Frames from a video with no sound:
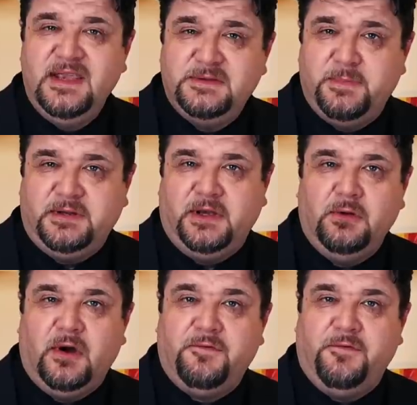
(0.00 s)
These
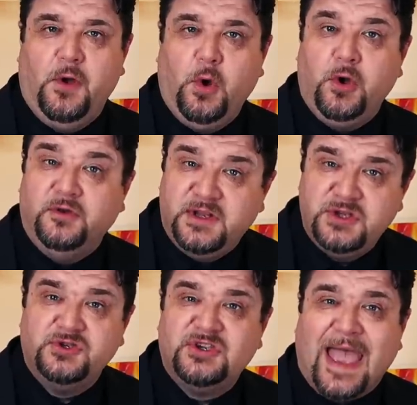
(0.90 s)
particular flow
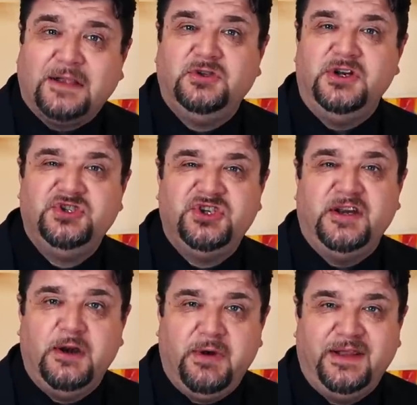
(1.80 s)
conditions actually
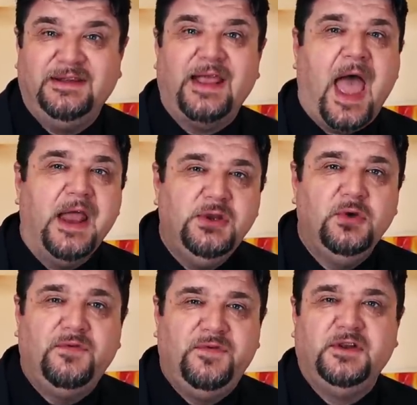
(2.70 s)
generated a
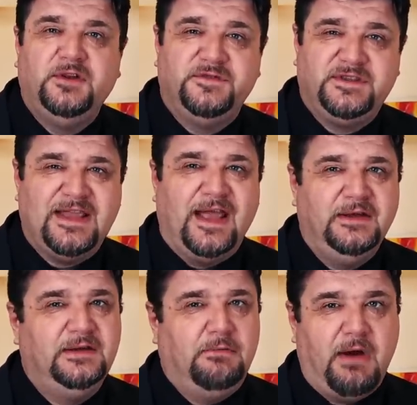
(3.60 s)
new field of
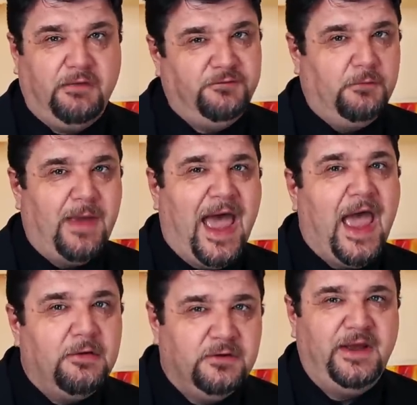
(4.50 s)
study derived from
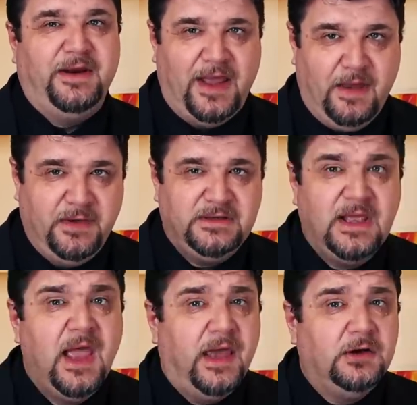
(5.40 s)

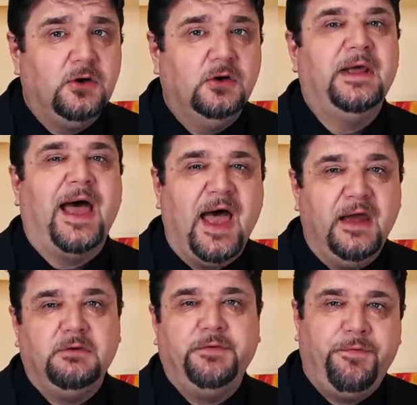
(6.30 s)
aerodynamics and called
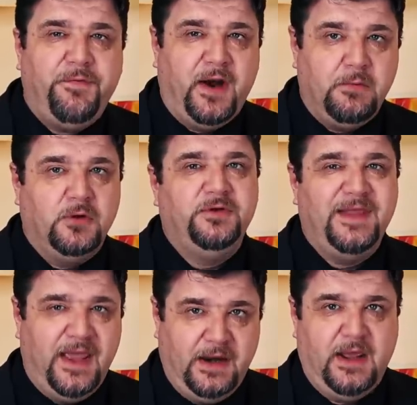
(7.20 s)

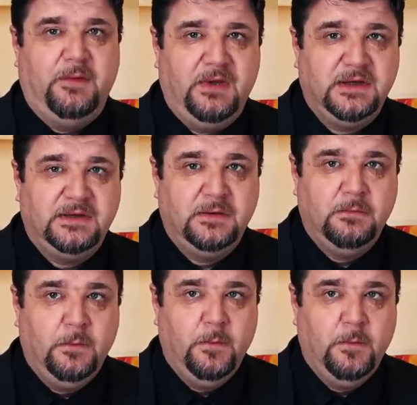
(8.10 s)
aerothermodynamics.